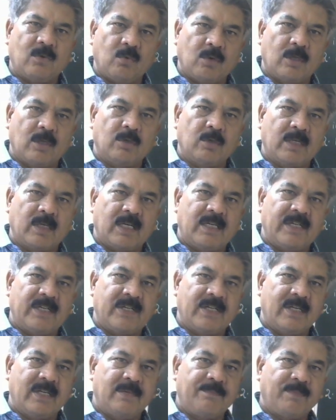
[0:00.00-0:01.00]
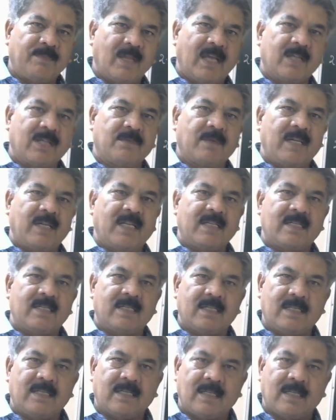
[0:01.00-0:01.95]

overload condition as well as